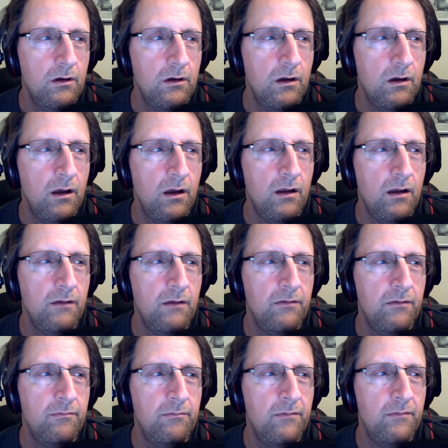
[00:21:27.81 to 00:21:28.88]

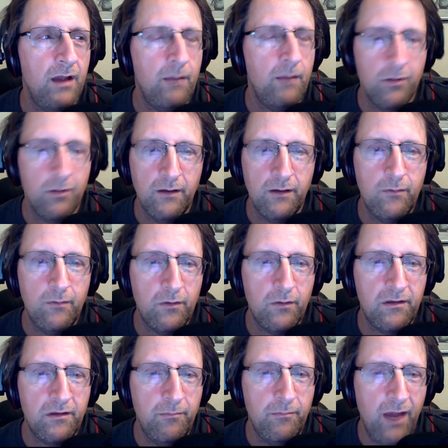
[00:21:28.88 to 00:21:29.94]
I believe it was
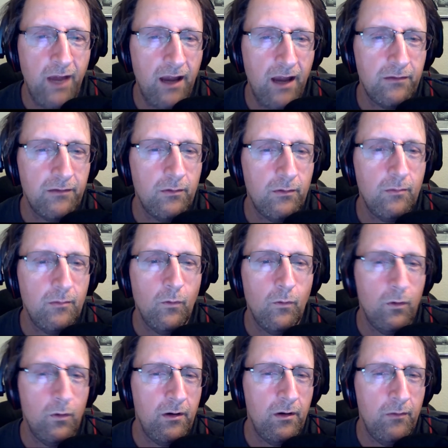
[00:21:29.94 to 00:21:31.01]
the bathroom,
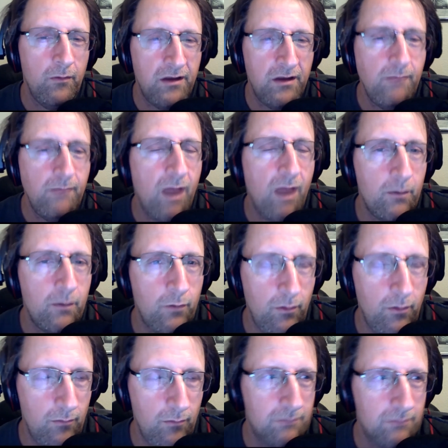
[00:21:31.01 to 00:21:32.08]
or it was in my room.